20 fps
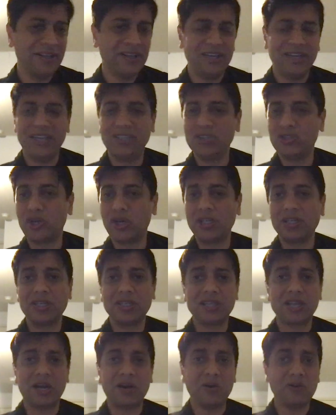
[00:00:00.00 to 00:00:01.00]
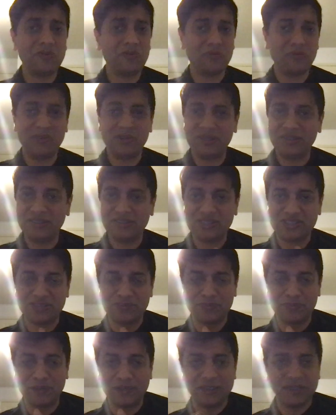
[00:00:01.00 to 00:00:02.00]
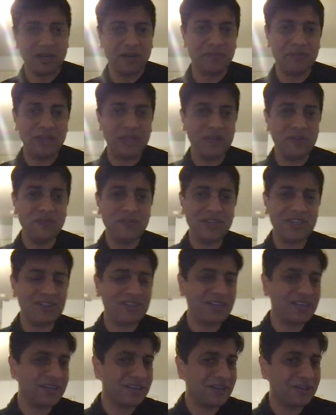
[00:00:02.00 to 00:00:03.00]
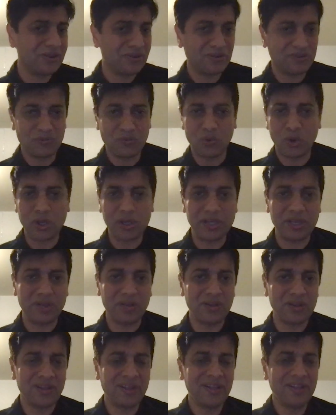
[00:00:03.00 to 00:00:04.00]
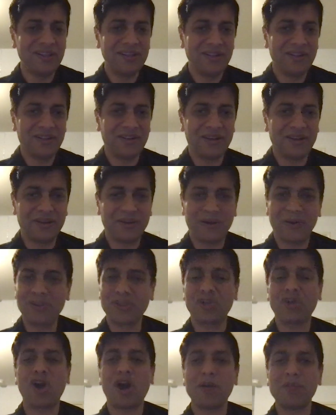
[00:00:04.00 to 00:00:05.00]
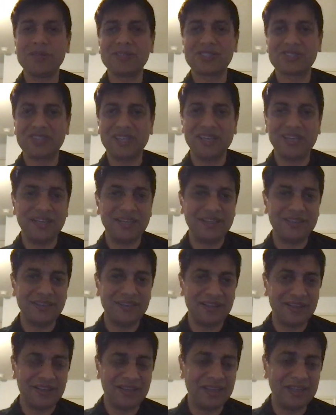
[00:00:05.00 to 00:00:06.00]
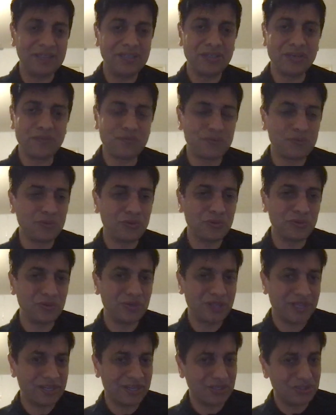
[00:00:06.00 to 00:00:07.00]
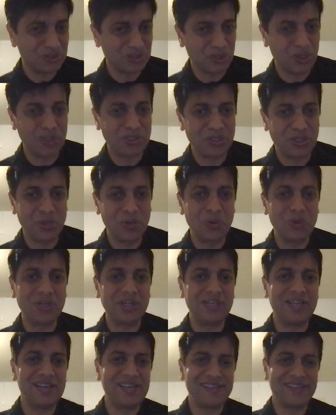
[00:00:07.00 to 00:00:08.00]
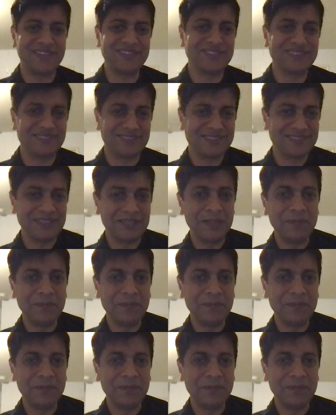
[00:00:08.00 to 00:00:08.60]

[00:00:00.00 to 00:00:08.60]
Enjoyed the town. We spent our evening there walking on the cobble street, eating food and enjoying the local delicacies.